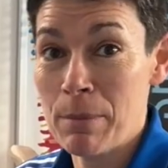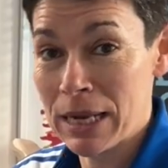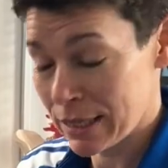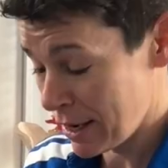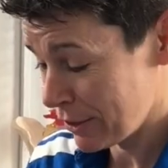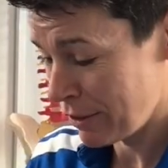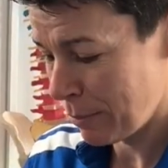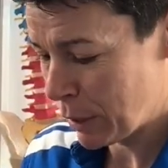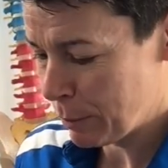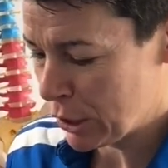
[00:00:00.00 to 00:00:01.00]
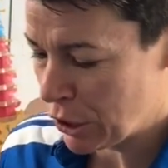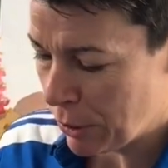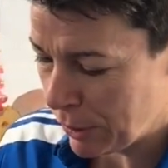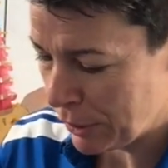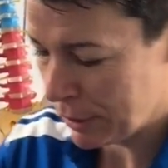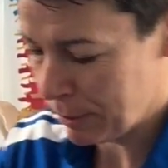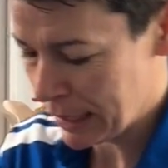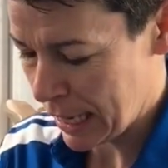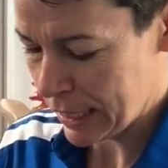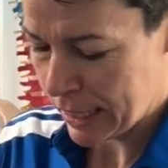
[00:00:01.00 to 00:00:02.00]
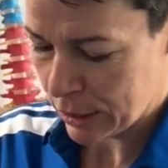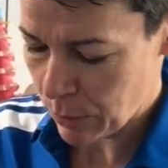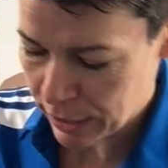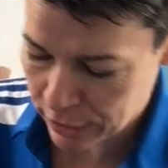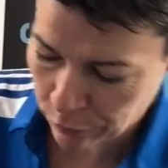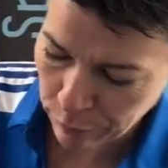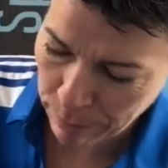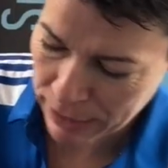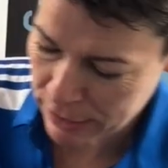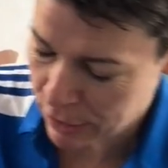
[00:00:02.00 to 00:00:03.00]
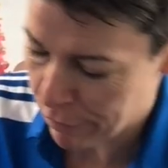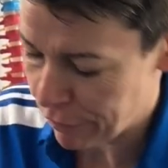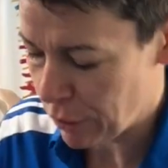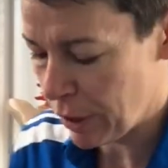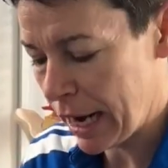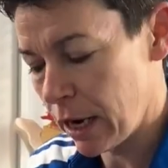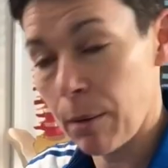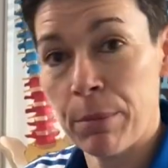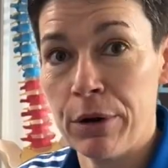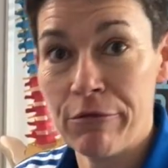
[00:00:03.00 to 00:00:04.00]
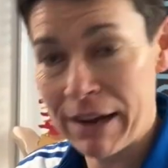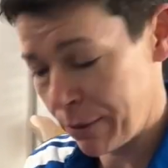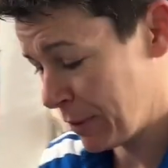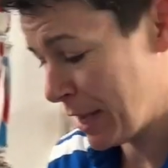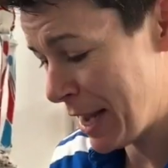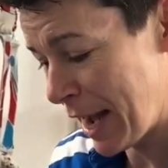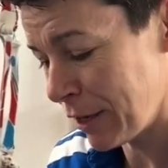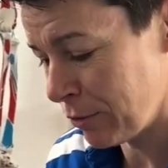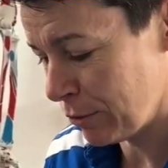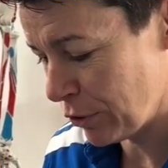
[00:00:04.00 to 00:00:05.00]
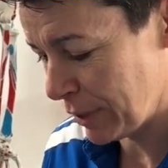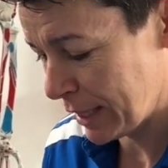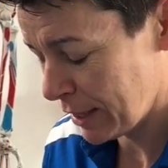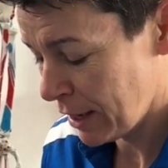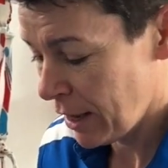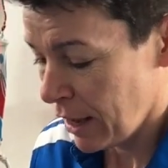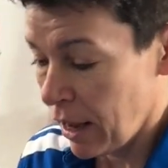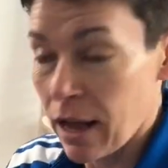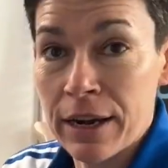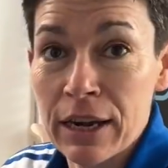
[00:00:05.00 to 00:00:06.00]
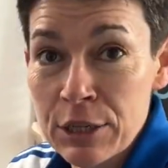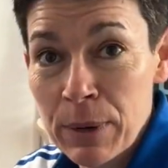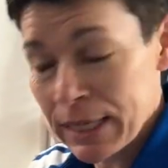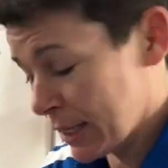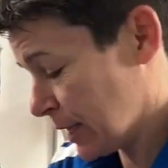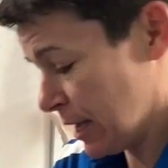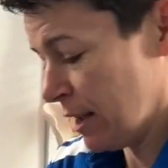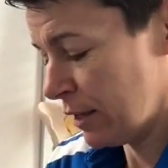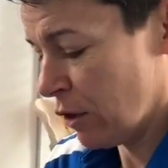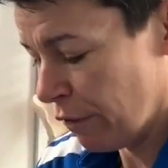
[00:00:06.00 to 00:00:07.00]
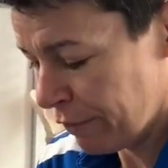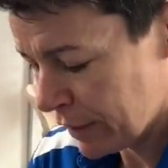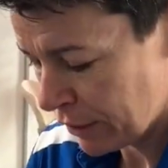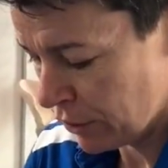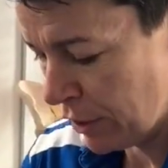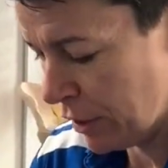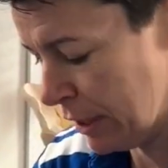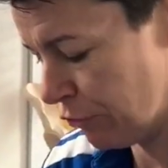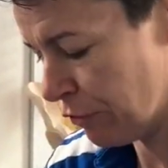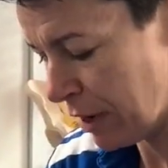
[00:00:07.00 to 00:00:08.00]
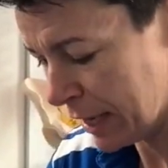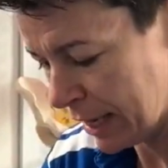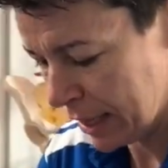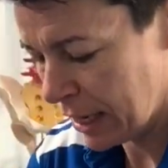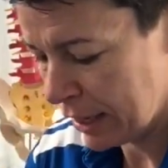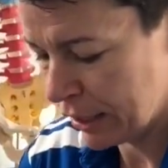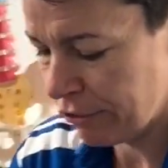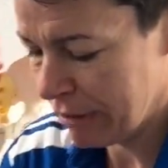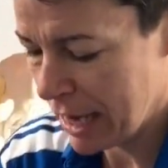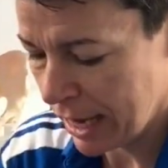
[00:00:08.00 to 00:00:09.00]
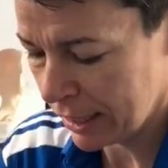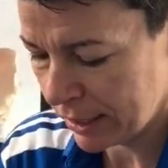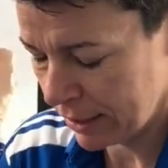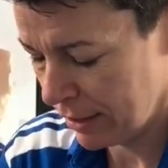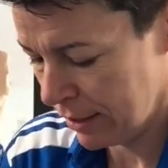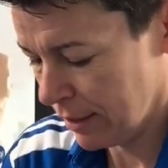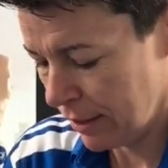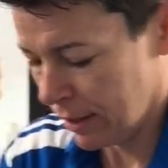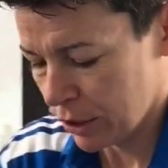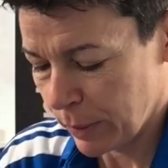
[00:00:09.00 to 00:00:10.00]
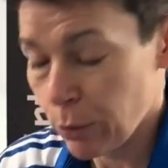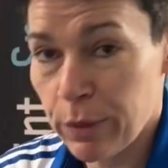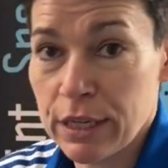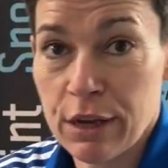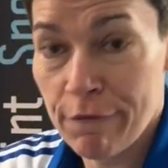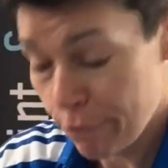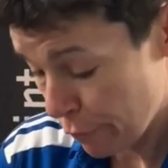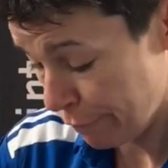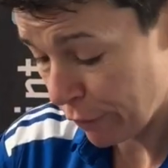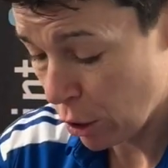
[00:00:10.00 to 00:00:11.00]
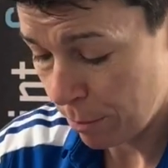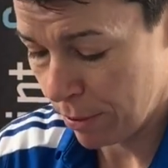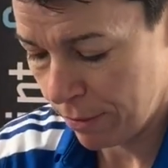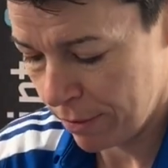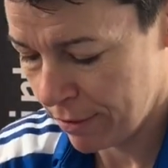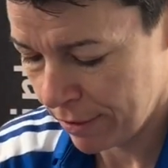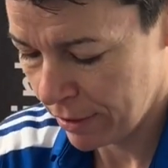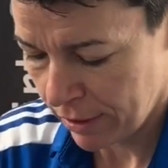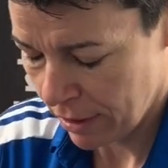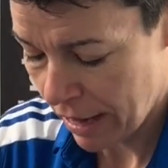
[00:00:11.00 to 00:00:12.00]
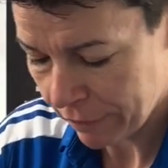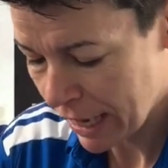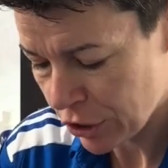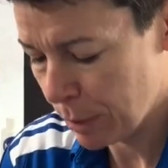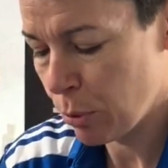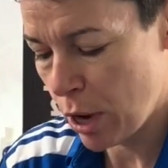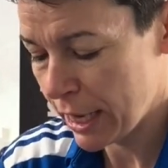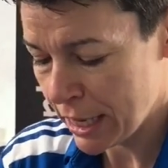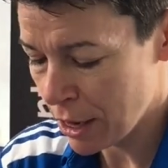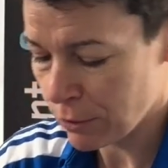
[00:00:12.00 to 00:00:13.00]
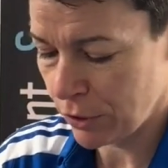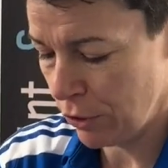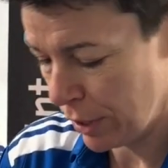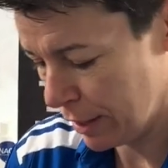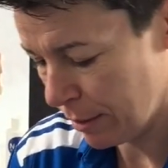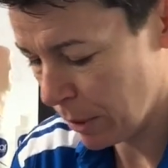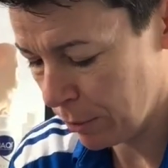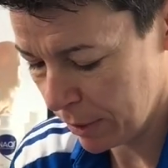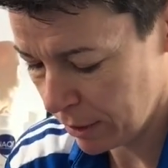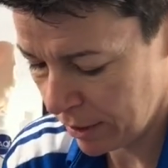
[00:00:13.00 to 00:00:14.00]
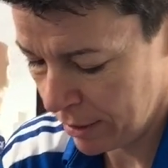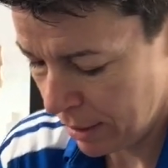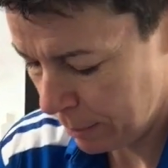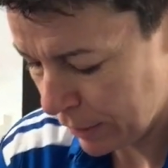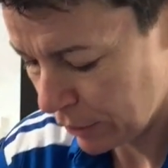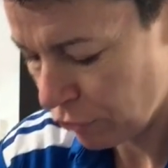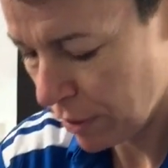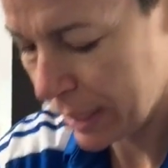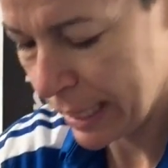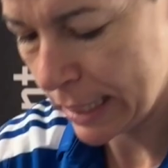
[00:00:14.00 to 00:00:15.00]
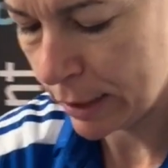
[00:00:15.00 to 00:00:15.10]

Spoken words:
massage. I'm going to be showing you some techniques working on the base of the foot and up and around the ankle joint. A nice way to start off is to try and get the client to relax. So we call this a foot flop. I haven't actually put any lotion on at the moment, but it's trying to get